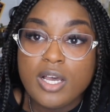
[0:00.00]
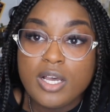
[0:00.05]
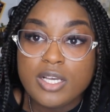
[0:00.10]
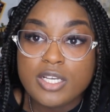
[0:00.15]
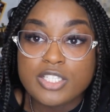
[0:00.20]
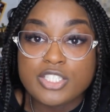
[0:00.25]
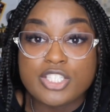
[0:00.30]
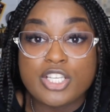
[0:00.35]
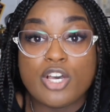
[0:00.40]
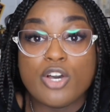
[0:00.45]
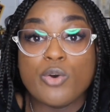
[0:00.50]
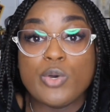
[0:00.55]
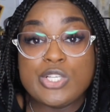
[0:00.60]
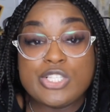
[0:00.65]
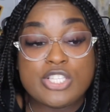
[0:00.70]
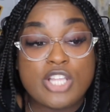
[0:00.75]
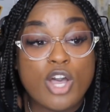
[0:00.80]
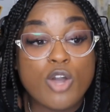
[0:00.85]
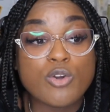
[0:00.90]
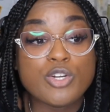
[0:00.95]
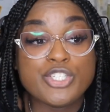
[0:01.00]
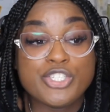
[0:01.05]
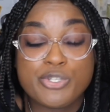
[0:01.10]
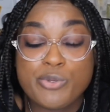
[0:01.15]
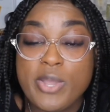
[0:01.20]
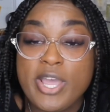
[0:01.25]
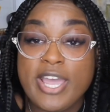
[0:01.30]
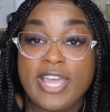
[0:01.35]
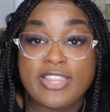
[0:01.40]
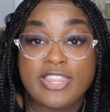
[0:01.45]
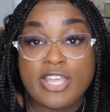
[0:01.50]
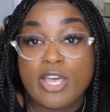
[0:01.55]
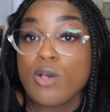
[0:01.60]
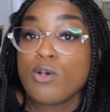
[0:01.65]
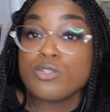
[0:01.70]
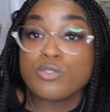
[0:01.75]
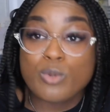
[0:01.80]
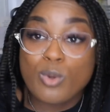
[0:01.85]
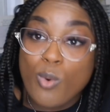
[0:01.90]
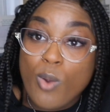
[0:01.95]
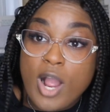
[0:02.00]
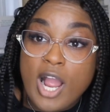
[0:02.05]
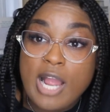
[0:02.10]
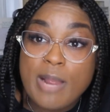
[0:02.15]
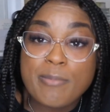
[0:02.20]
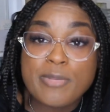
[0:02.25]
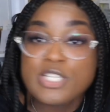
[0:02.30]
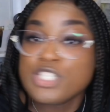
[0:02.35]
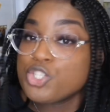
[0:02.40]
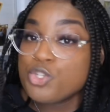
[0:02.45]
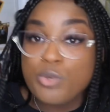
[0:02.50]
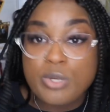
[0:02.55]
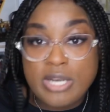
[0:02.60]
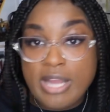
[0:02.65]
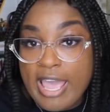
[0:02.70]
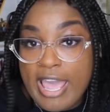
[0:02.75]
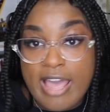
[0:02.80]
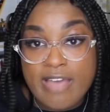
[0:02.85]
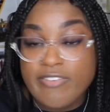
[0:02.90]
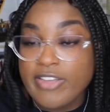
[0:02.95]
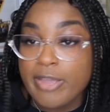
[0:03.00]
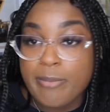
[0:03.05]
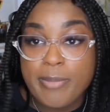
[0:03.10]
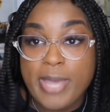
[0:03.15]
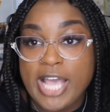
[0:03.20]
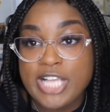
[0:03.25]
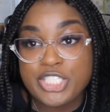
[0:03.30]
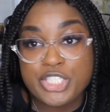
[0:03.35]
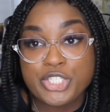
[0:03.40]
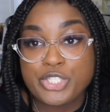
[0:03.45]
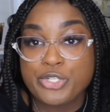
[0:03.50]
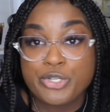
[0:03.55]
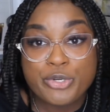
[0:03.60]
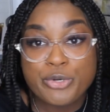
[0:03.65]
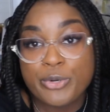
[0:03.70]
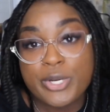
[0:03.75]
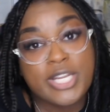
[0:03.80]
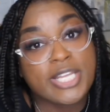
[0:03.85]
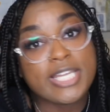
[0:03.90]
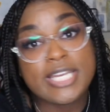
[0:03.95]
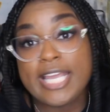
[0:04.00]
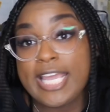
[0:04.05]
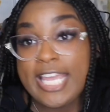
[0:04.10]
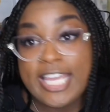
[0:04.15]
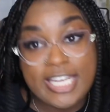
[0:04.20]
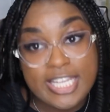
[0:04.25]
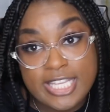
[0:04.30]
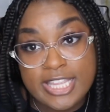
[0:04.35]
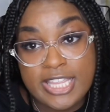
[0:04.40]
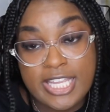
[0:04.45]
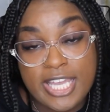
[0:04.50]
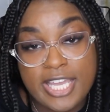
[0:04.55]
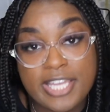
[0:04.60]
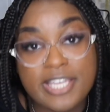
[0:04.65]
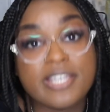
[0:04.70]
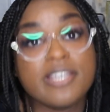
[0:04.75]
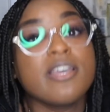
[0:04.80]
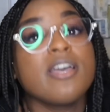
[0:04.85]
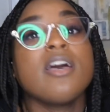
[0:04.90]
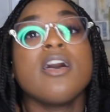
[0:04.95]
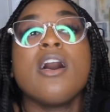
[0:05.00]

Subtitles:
So as long as you had those requirements, you could have a bachelor's degree in anything,